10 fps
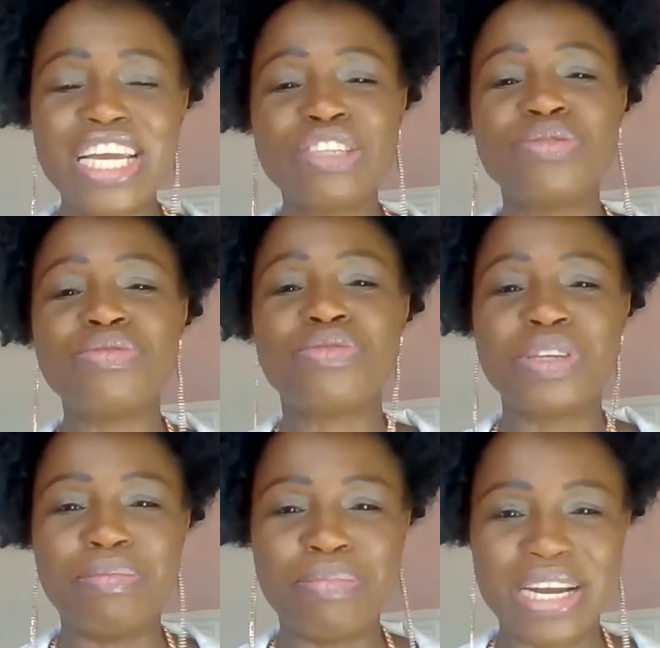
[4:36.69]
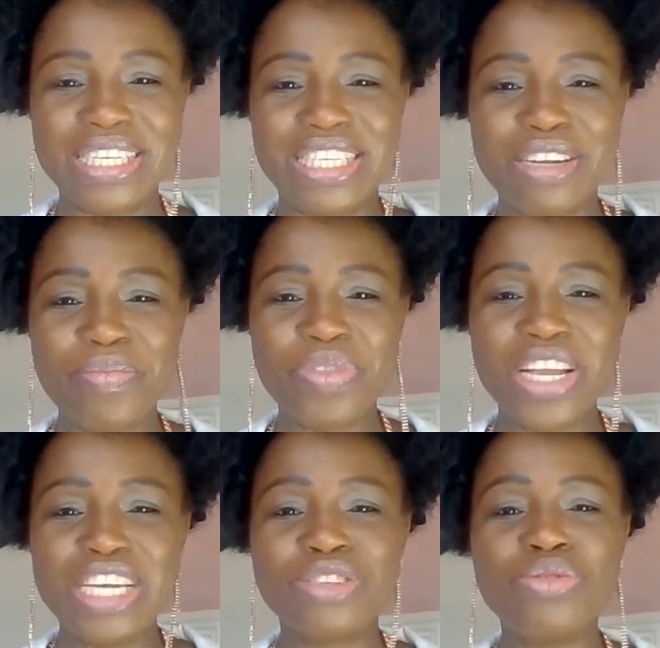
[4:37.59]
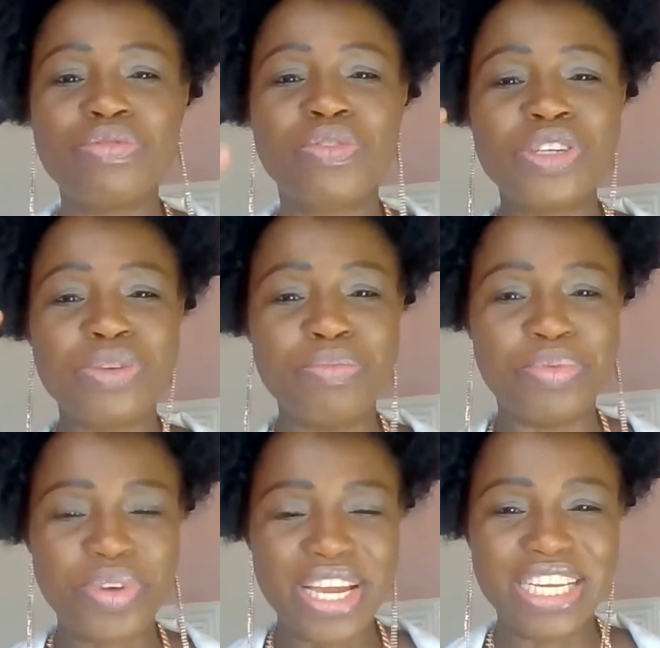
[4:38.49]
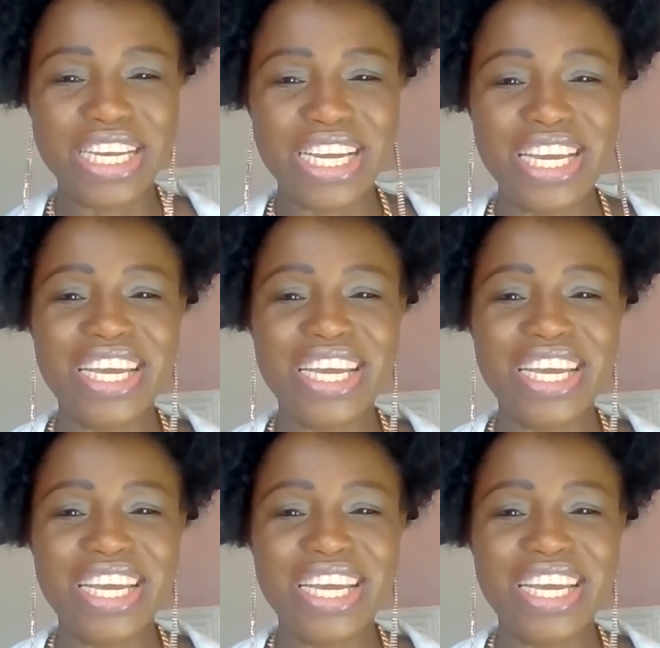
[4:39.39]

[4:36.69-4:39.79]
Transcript: it's good for the mind, it's good for your brain,